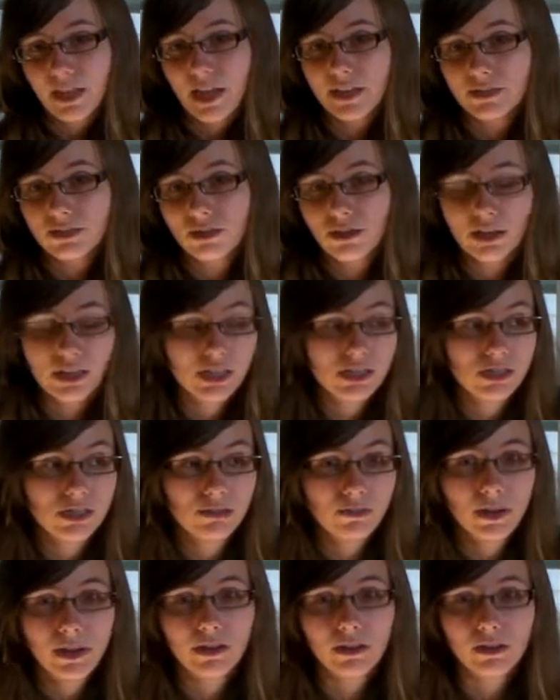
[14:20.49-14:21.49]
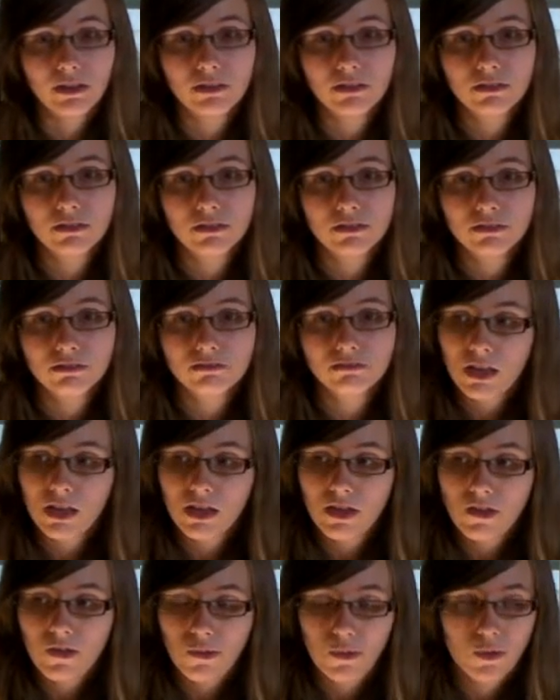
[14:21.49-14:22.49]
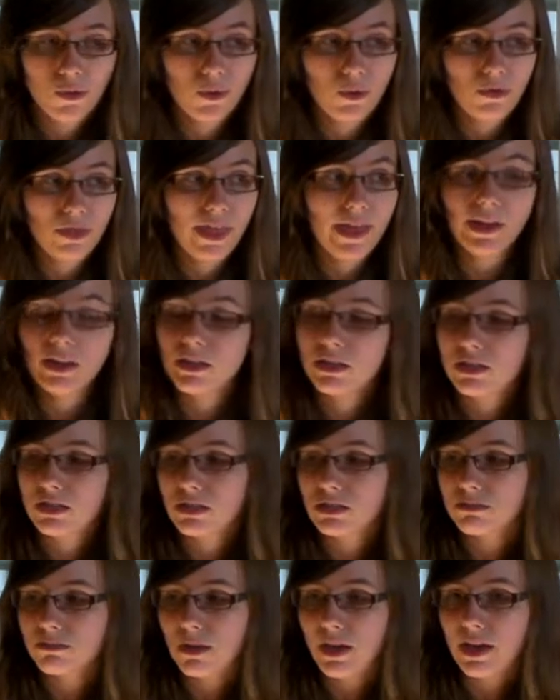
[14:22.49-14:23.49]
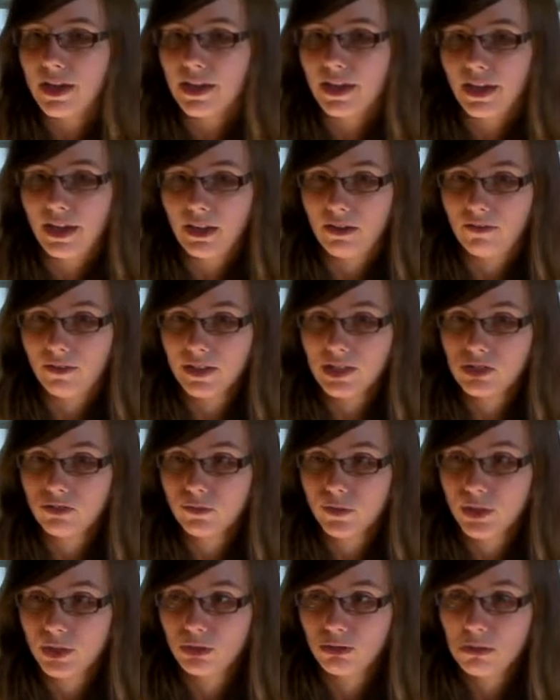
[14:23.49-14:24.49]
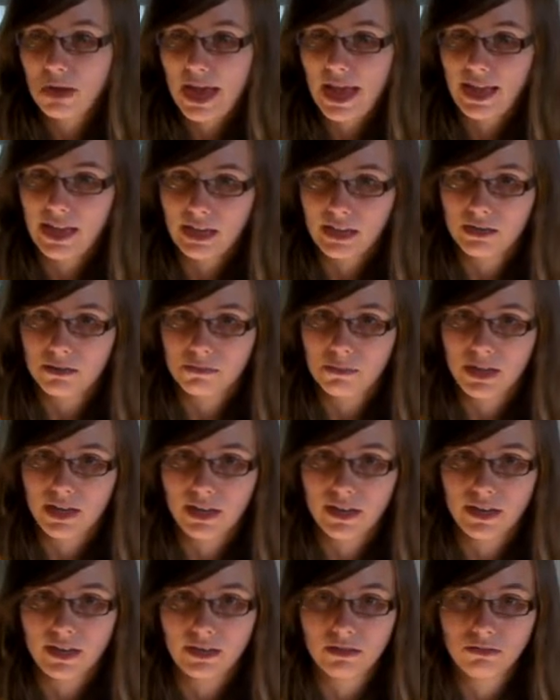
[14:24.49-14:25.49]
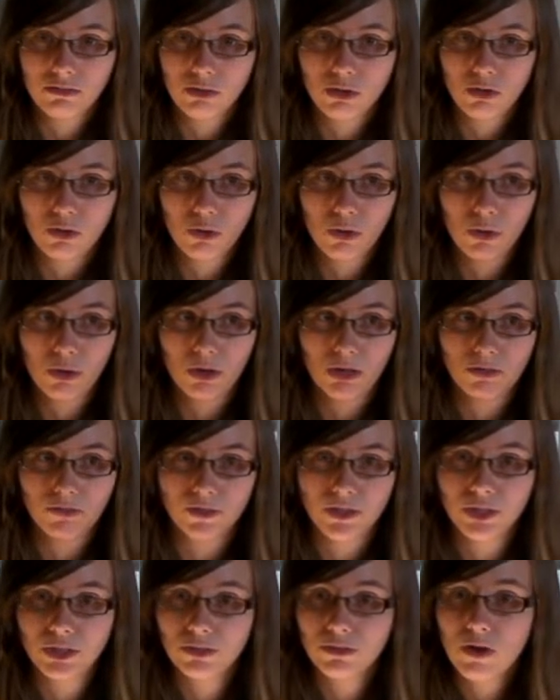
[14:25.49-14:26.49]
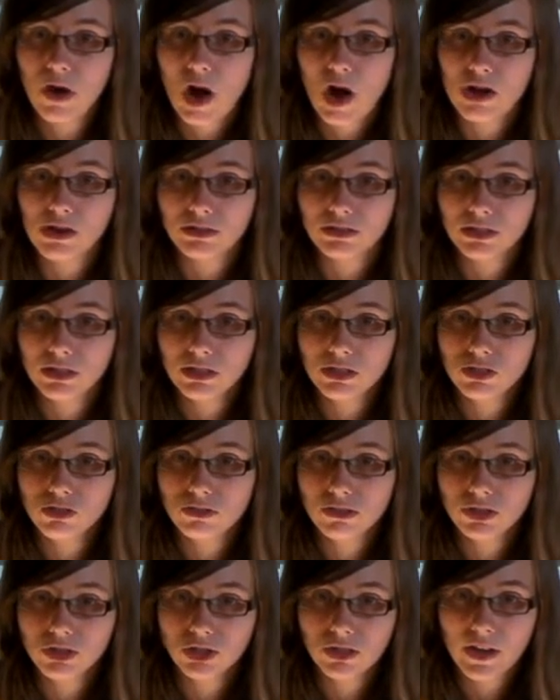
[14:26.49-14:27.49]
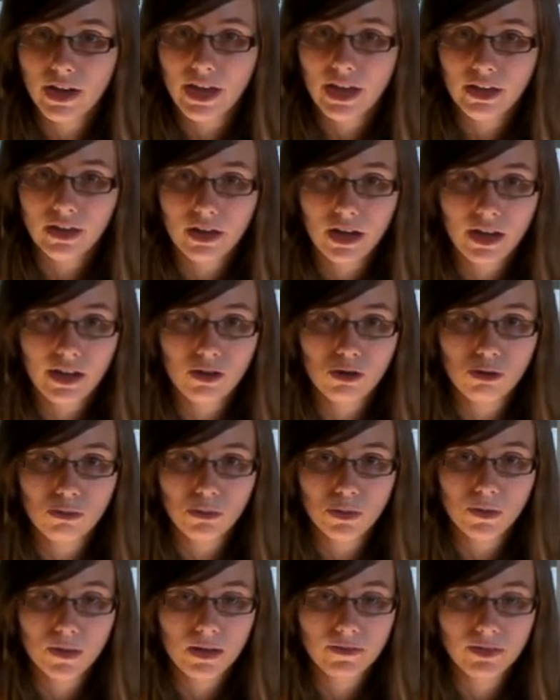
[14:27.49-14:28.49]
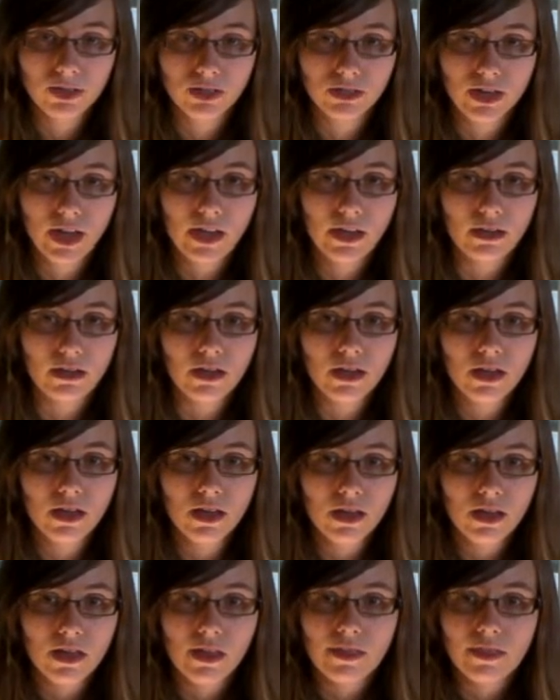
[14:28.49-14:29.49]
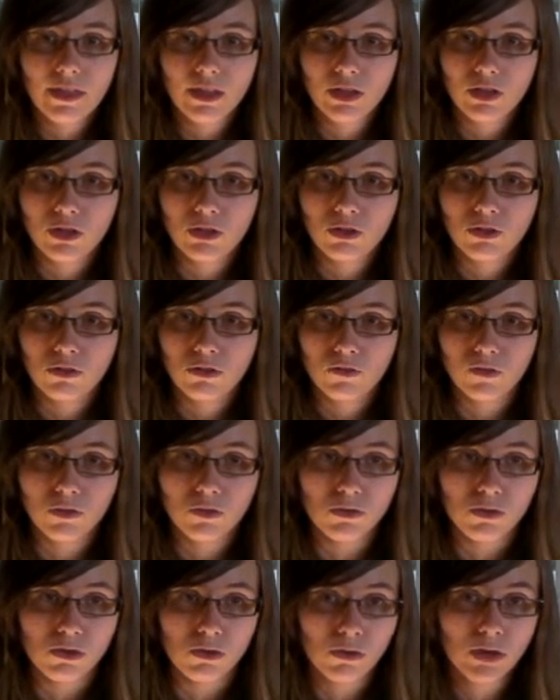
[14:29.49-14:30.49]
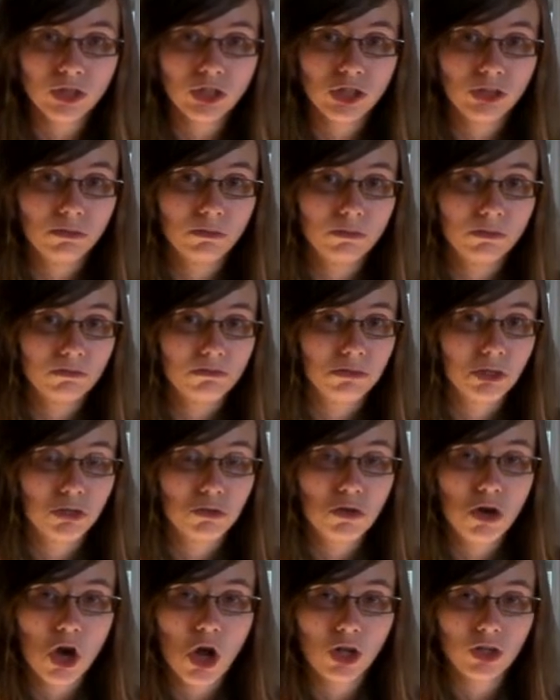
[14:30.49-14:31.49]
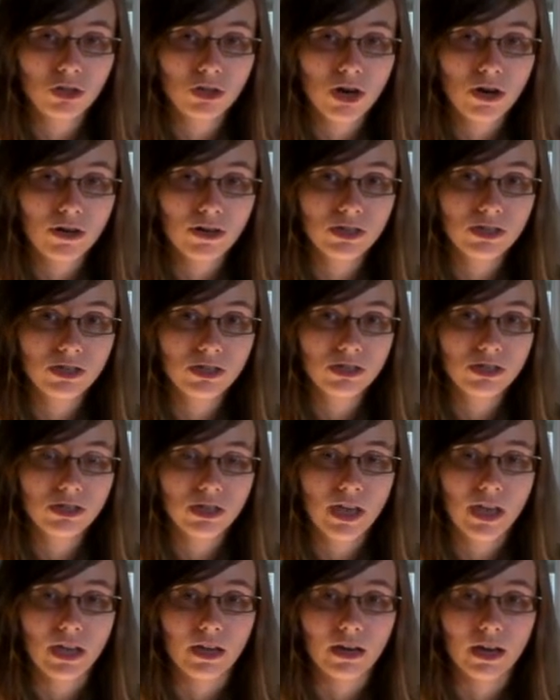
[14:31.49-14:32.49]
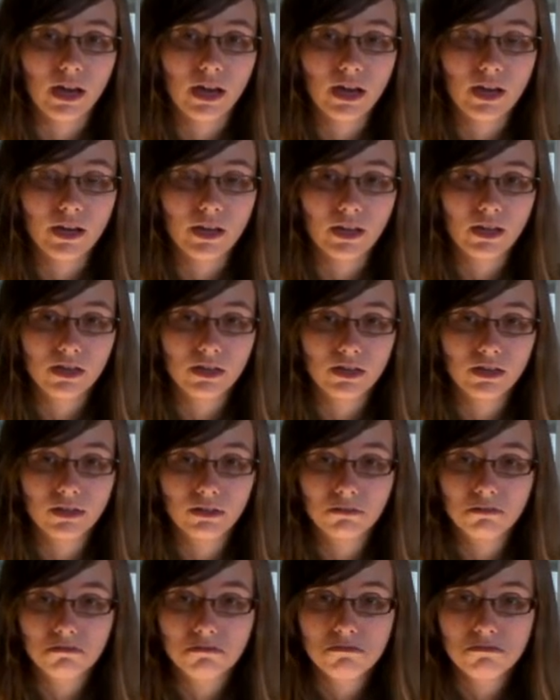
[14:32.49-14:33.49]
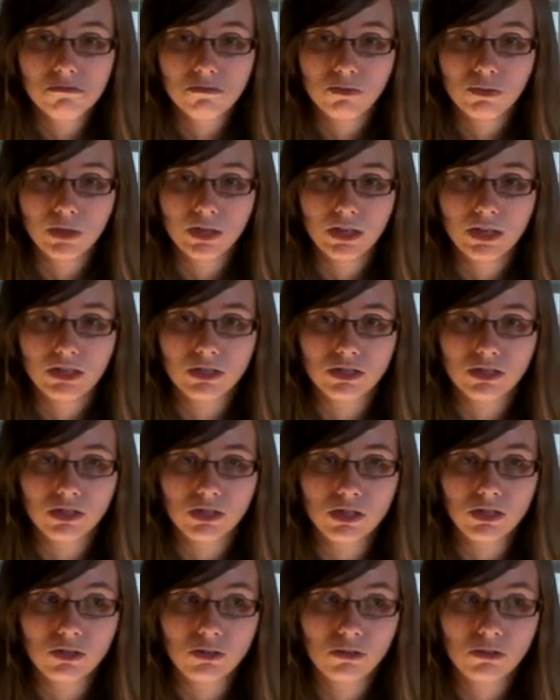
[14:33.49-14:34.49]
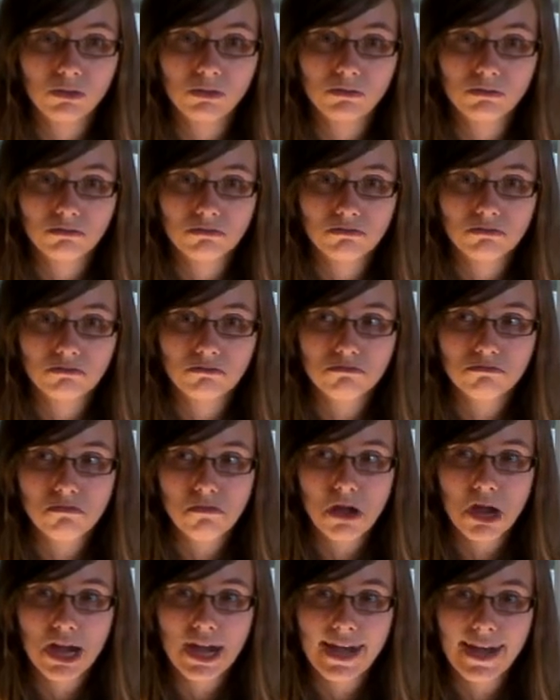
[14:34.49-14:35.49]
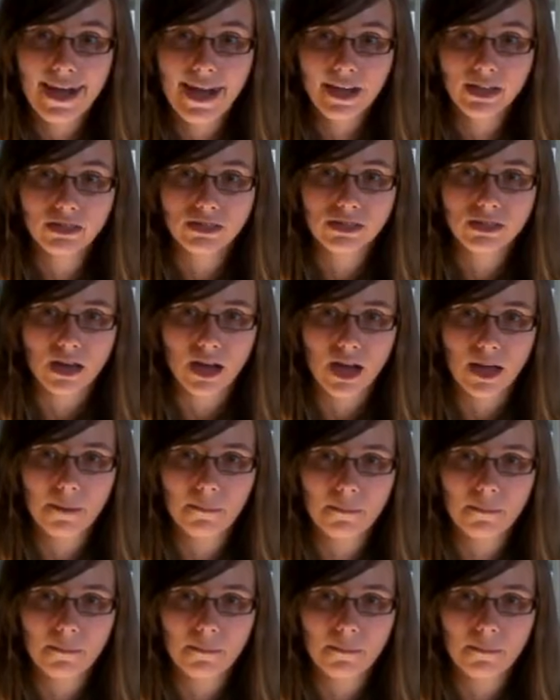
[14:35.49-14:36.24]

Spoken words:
it's not easy writing. So that is my advice for you and my tutorial for you on sentence structure, and I hope you have a good day. Thank you for watching Blue Collar Artists, and I will see you next time.